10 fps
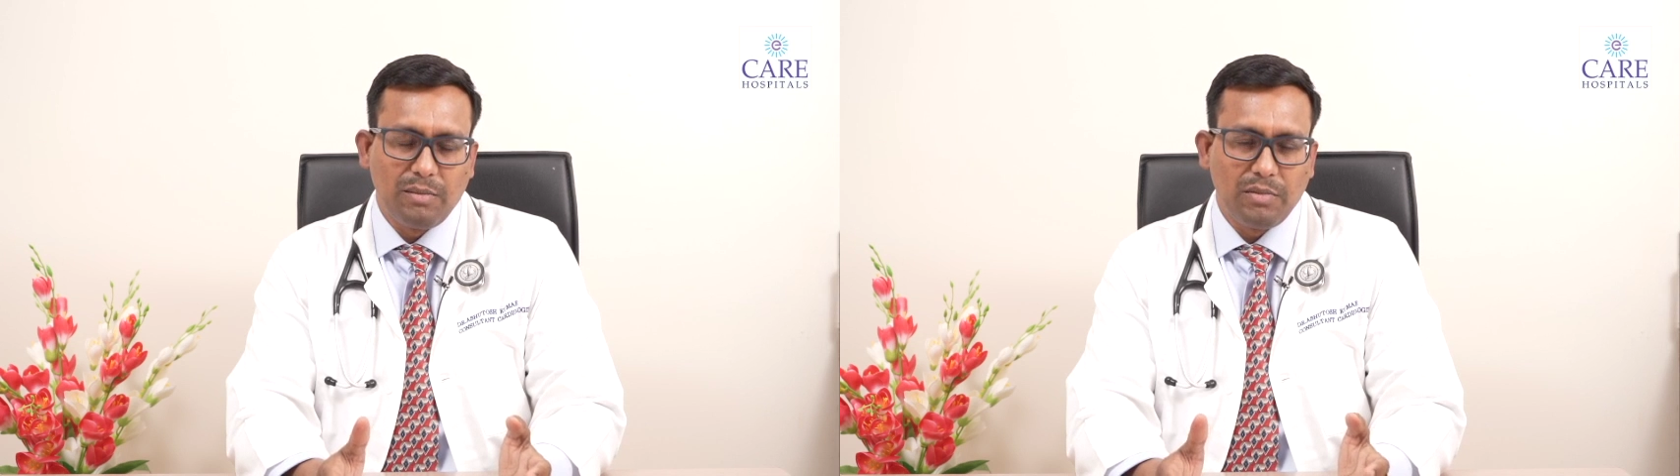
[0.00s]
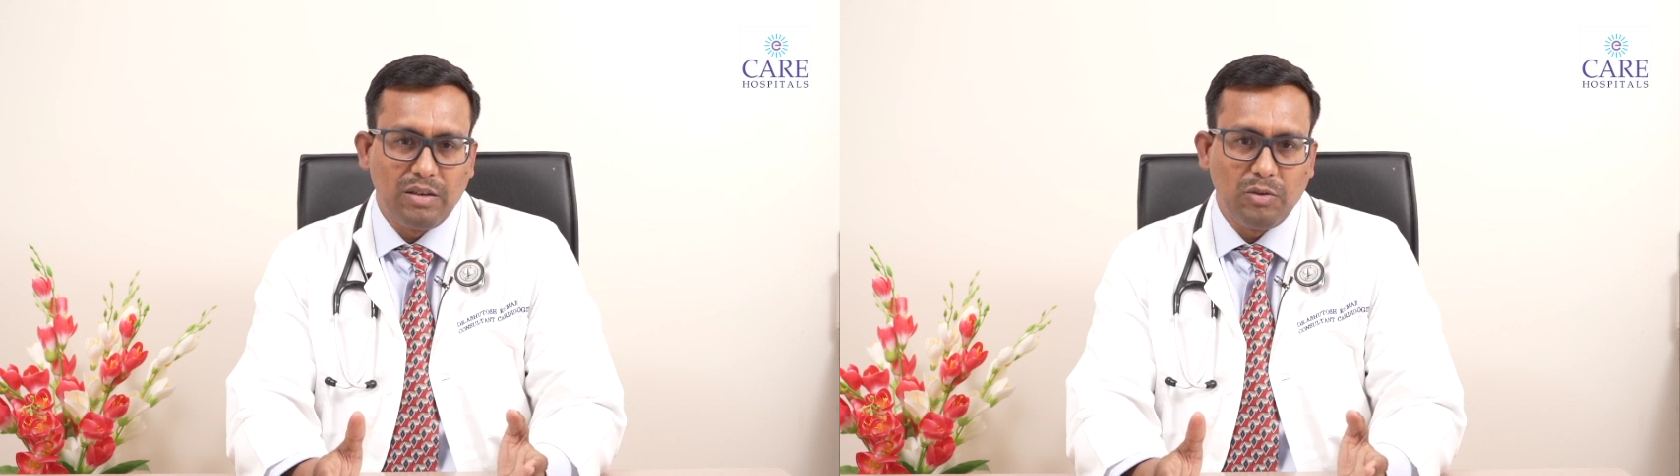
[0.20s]

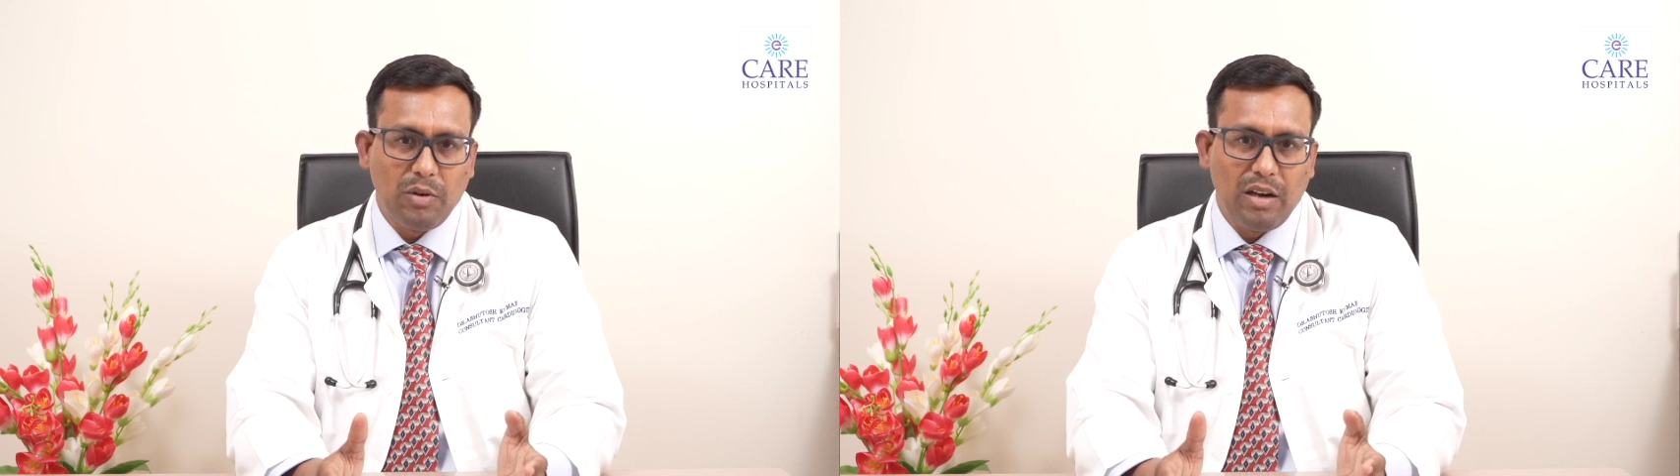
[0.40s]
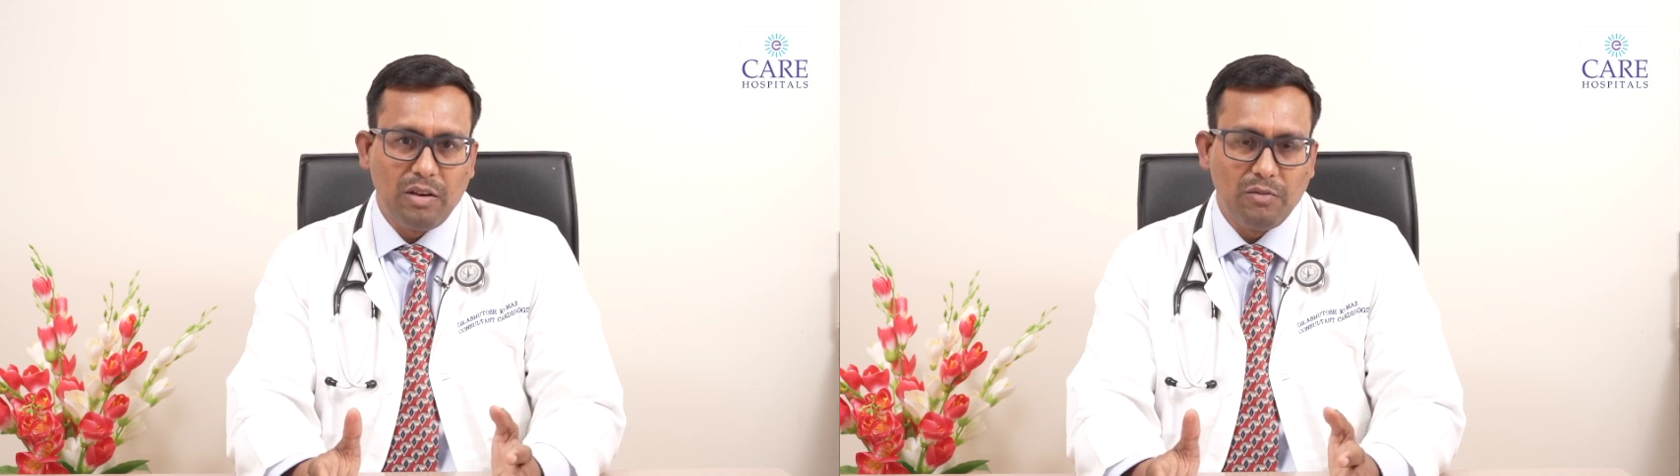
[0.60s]
sometimes
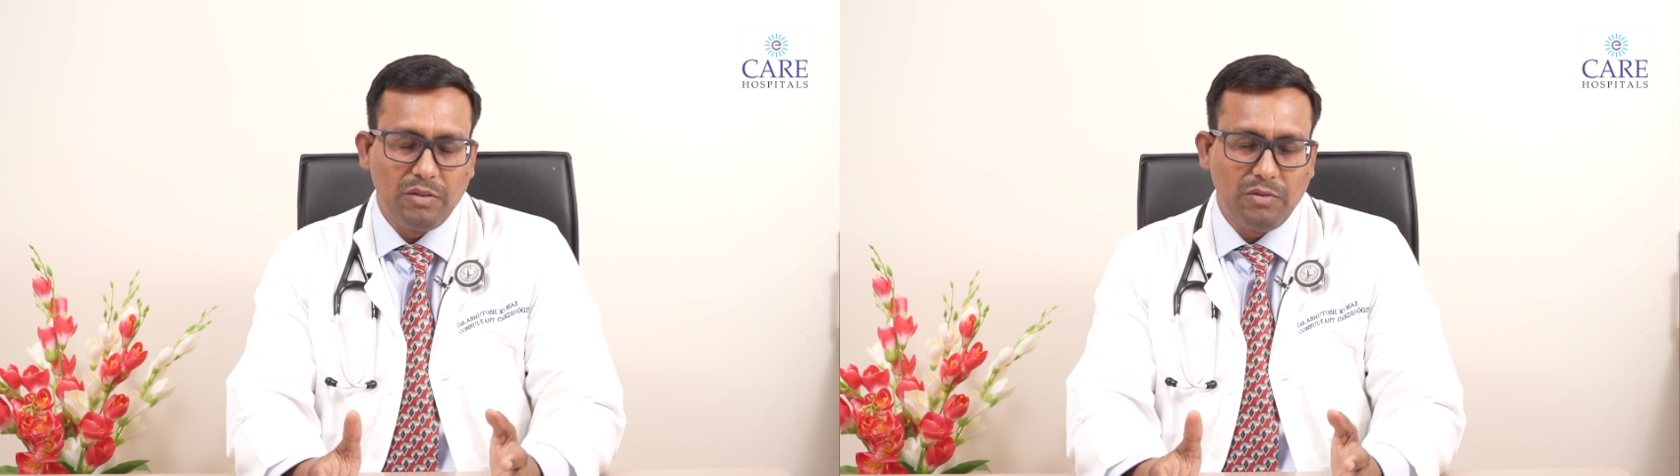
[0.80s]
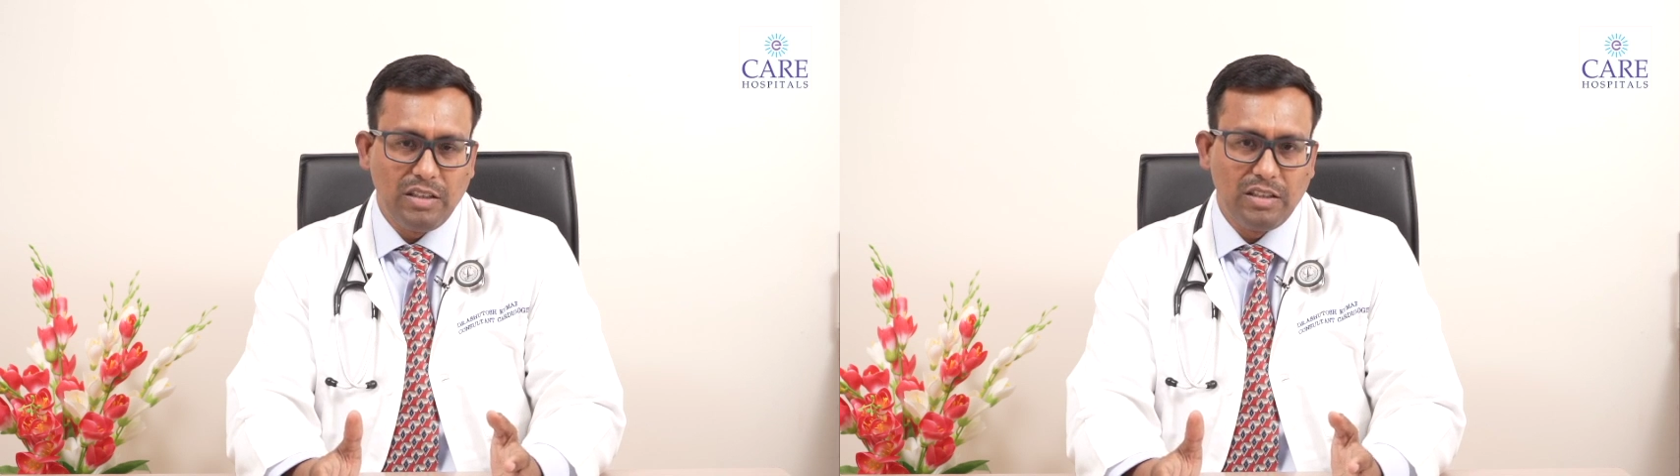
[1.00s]
12 and
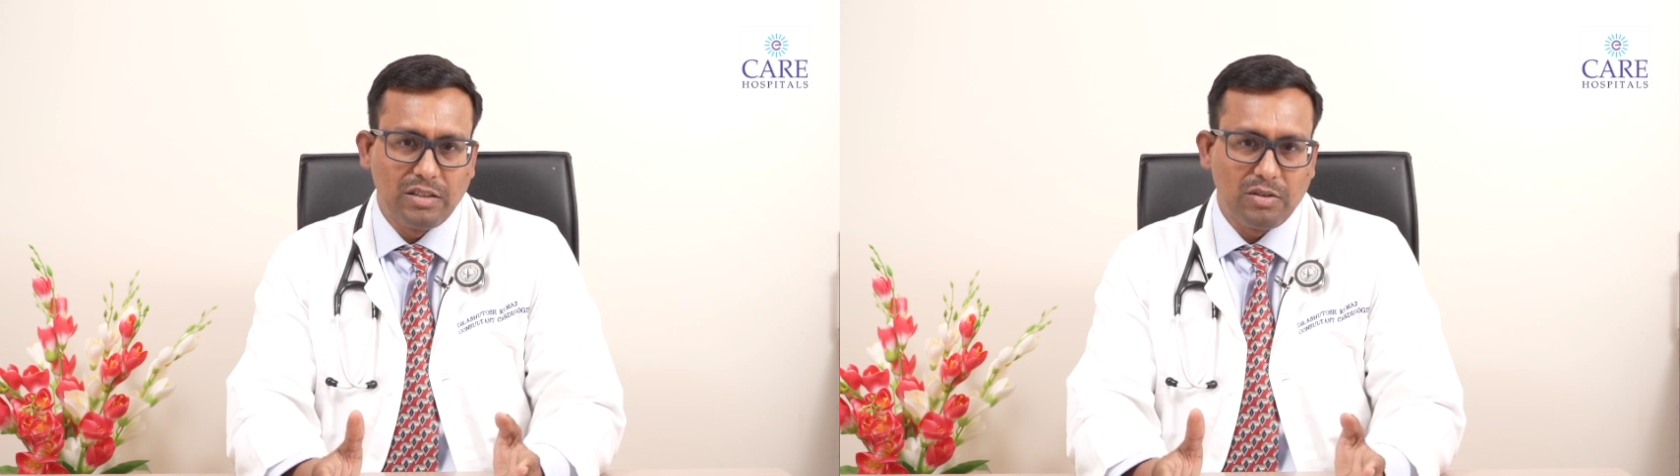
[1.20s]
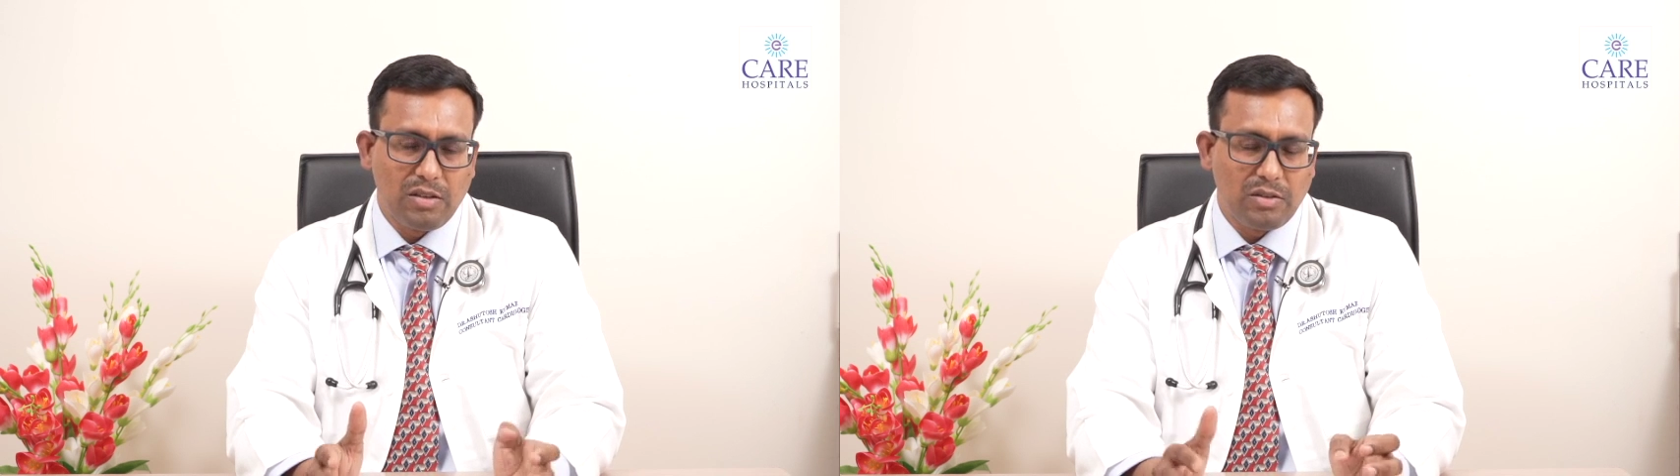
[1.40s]
15
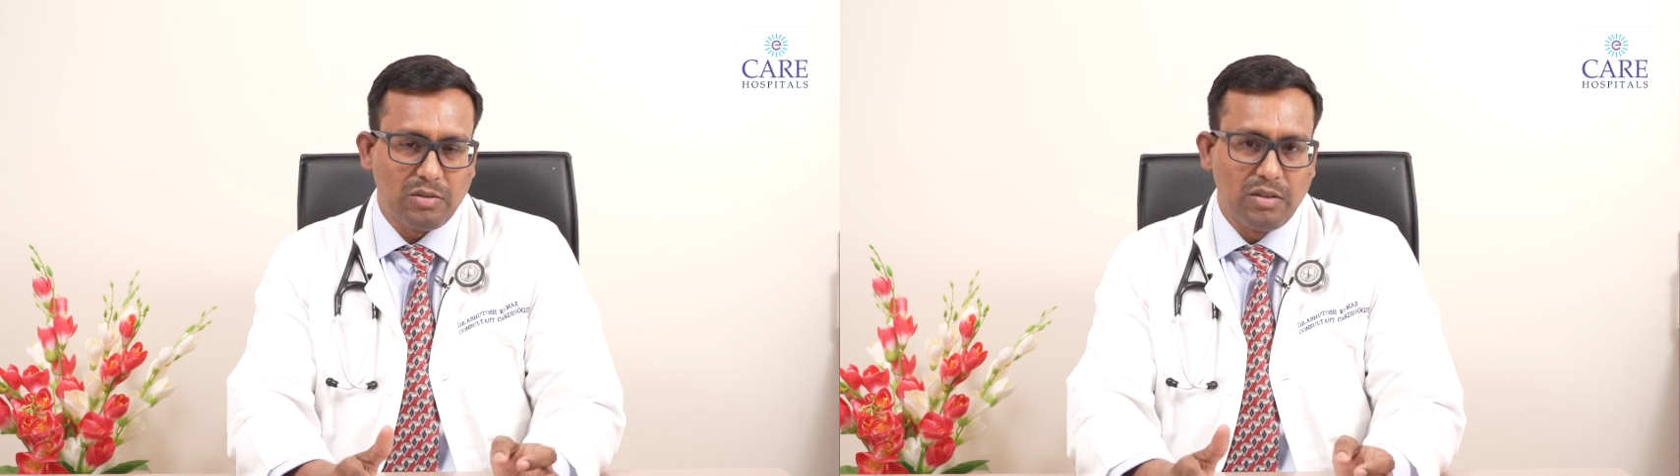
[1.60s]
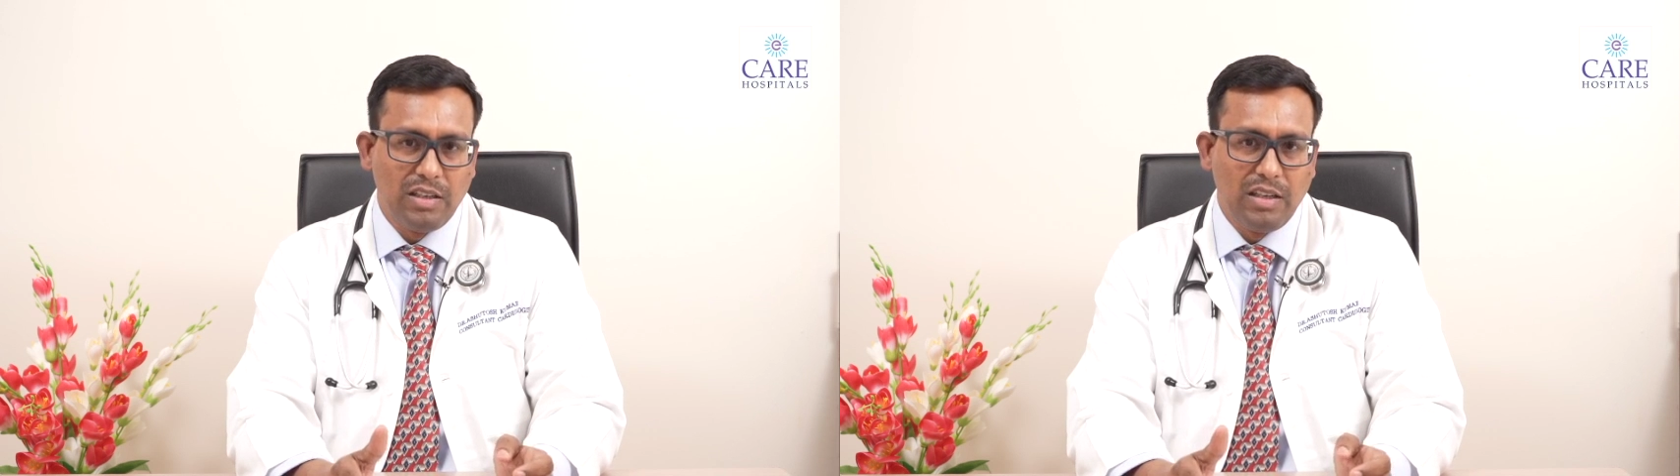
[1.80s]
years also.